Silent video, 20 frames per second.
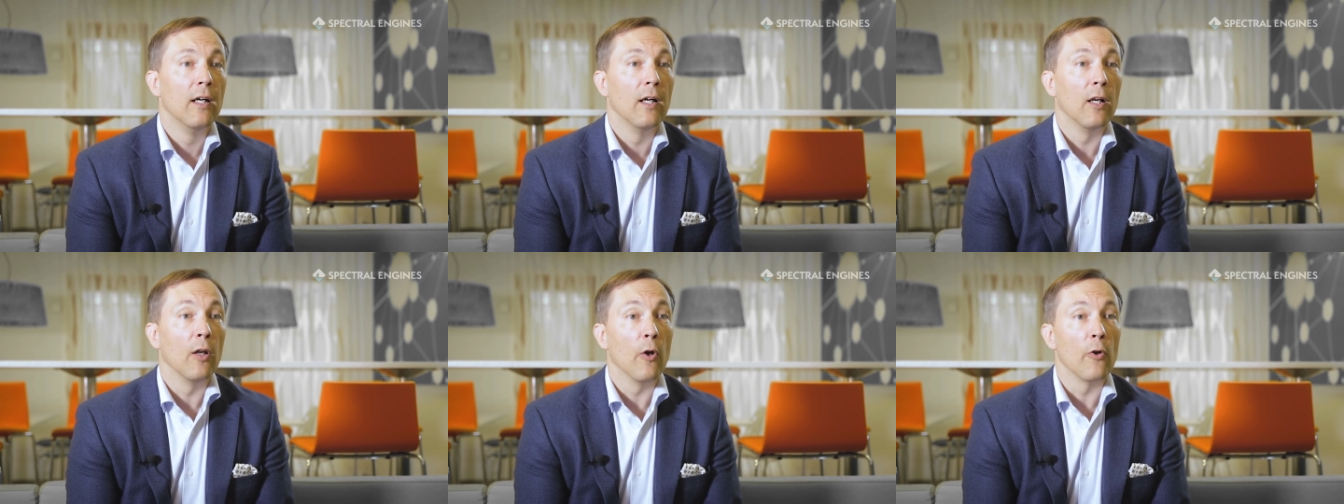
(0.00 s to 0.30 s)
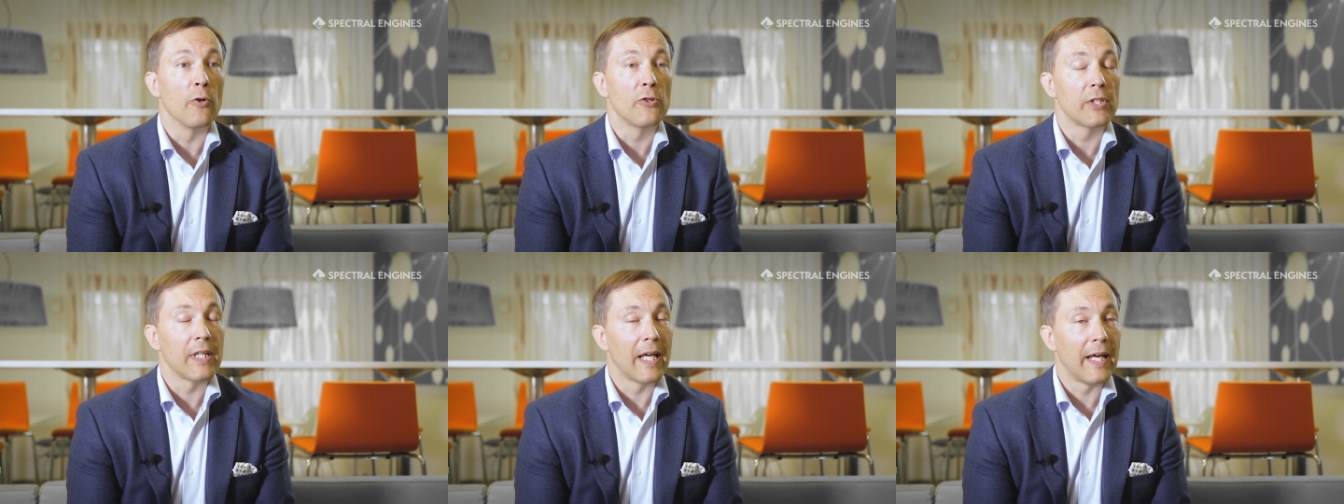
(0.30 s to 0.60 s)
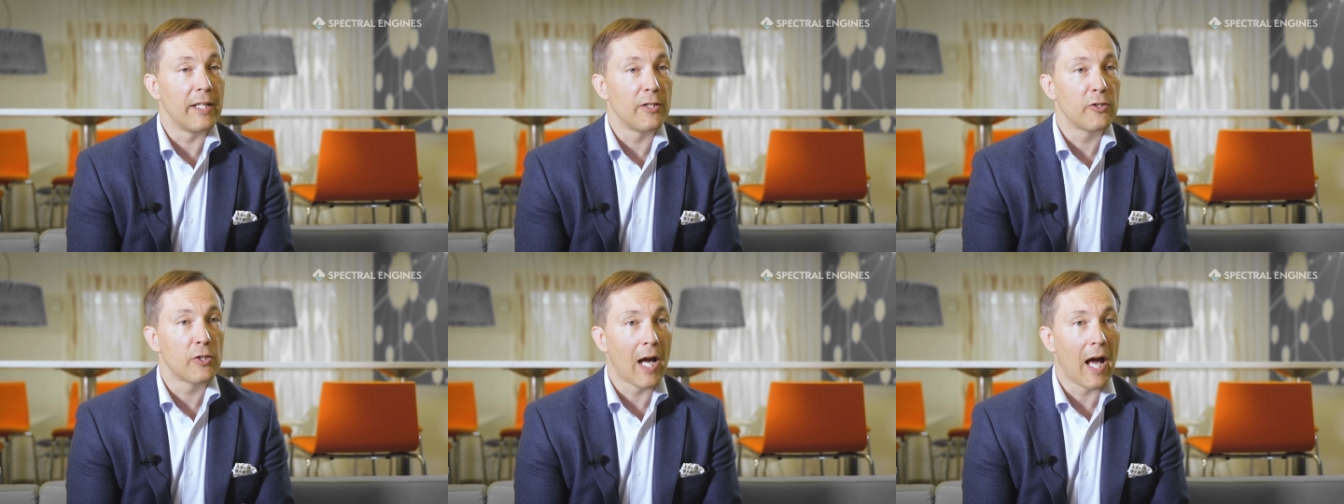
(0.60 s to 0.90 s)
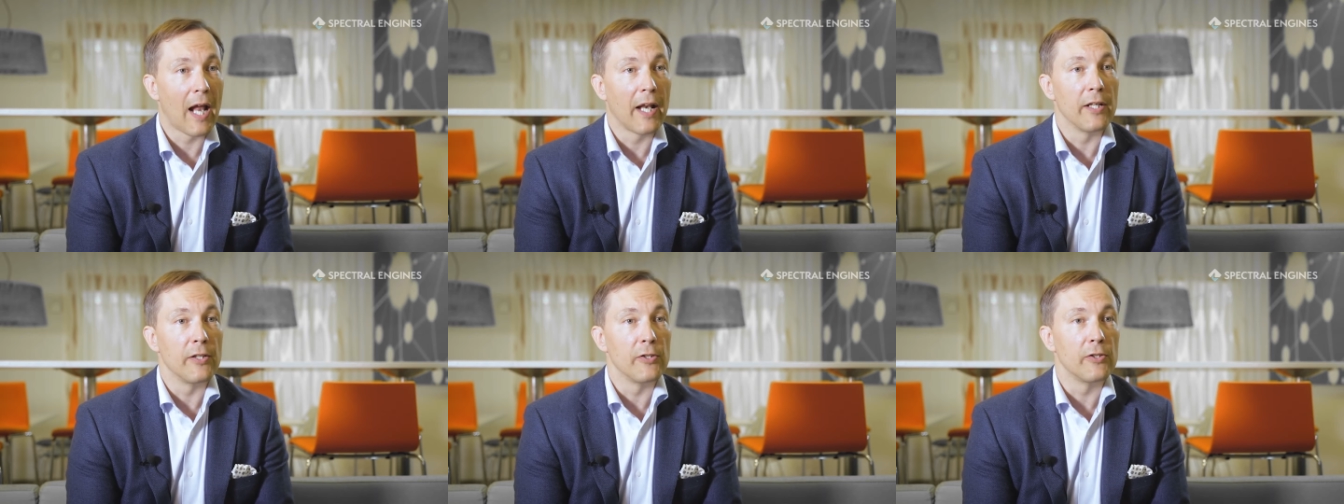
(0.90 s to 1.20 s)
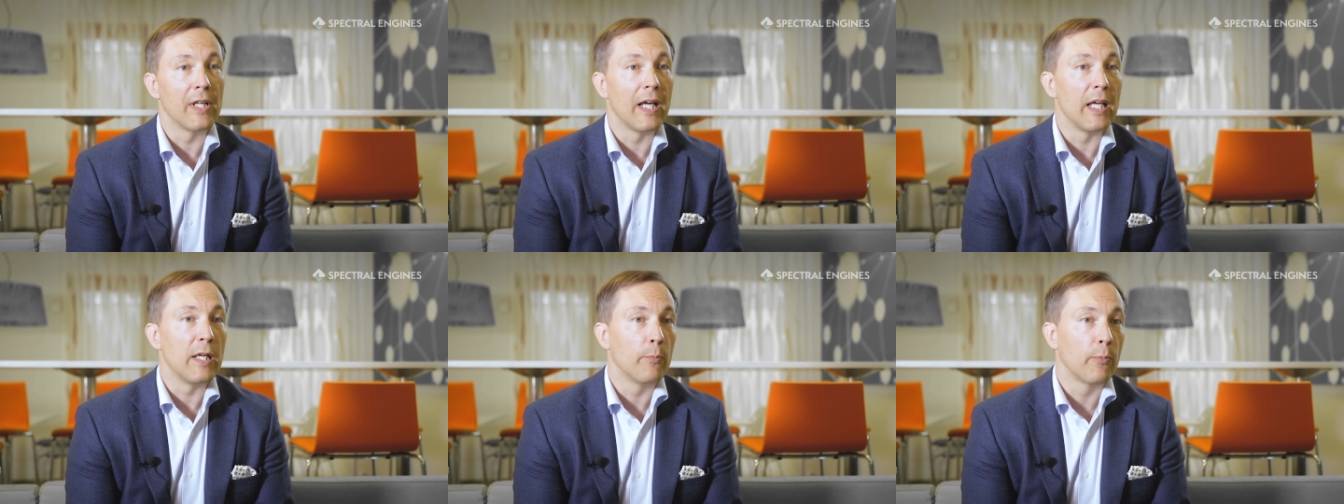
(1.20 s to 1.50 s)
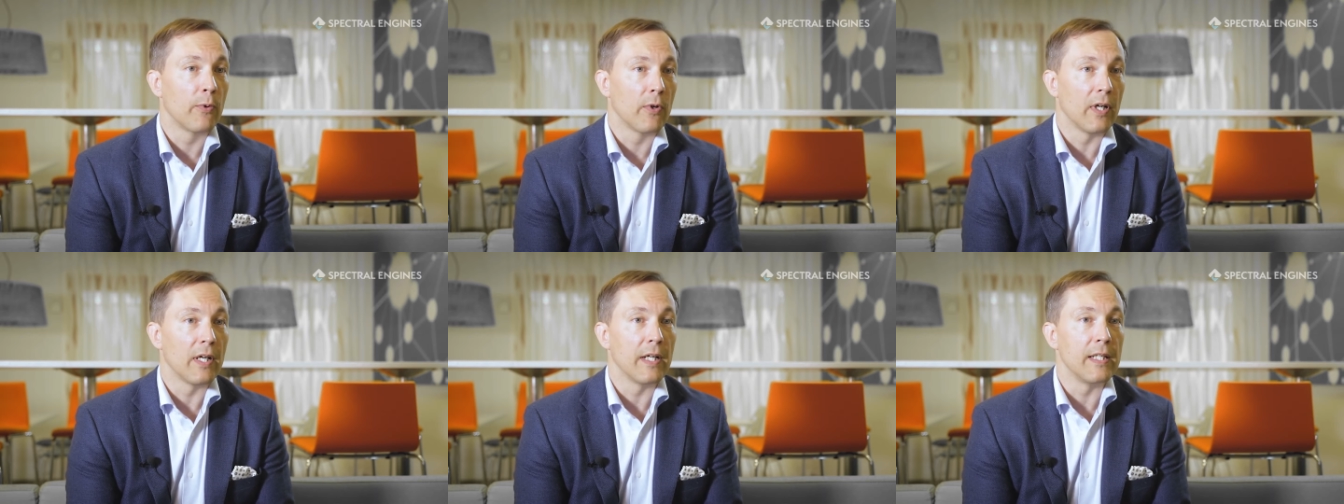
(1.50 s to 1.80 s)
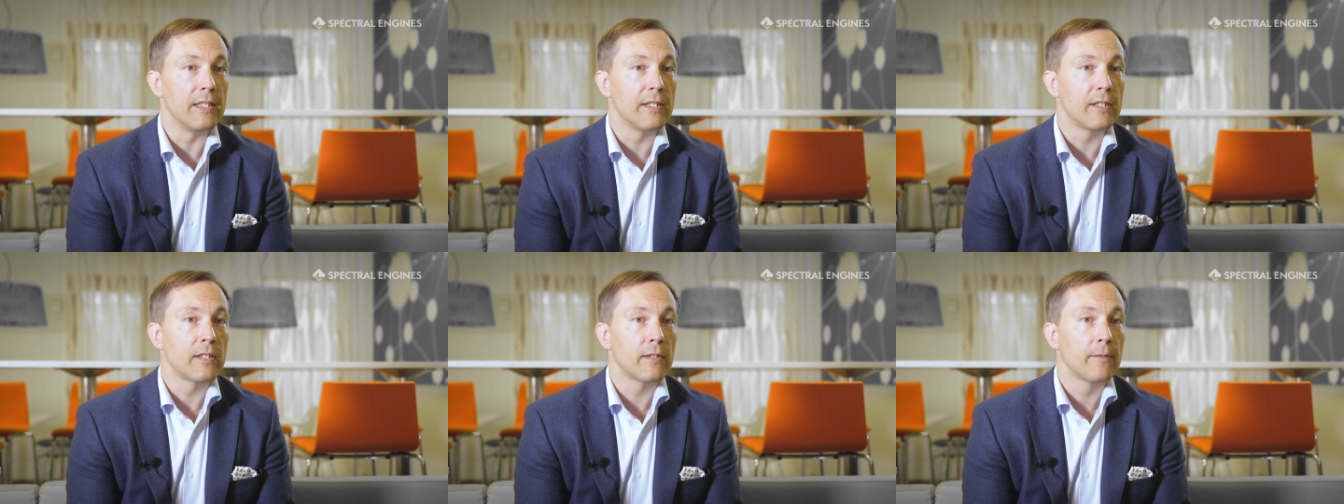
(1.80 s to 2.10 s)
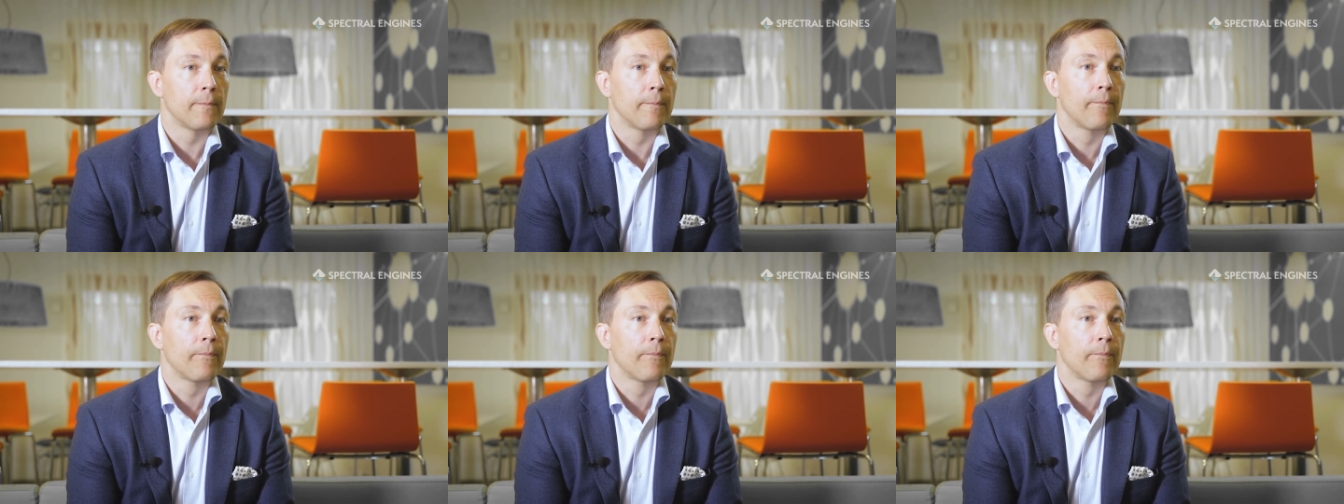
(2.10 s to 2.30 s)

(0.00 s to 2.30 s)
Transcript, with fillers: launched a challenge, a prize